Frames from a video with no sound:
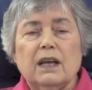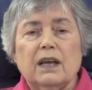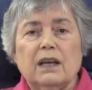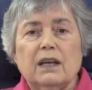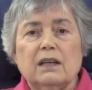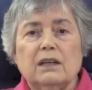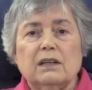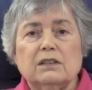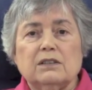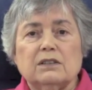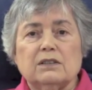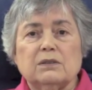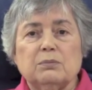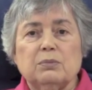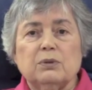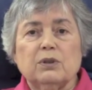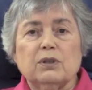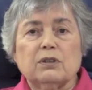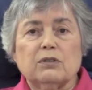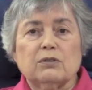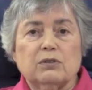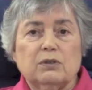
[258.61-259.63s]
a
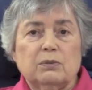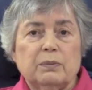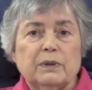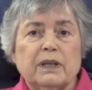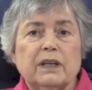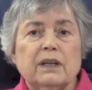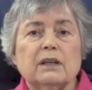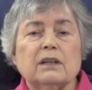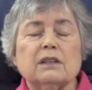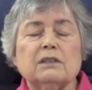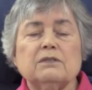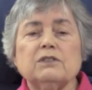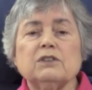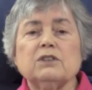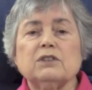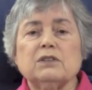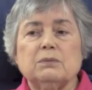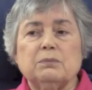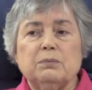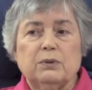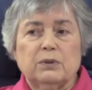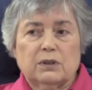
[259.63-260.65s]
support group, a caregiver
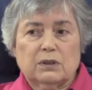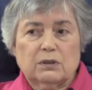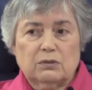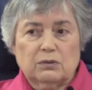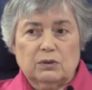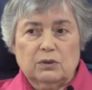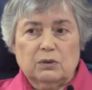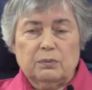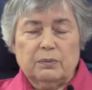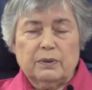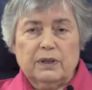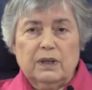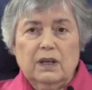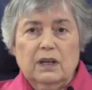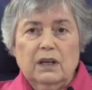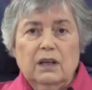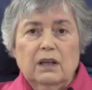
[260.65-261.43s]
support group,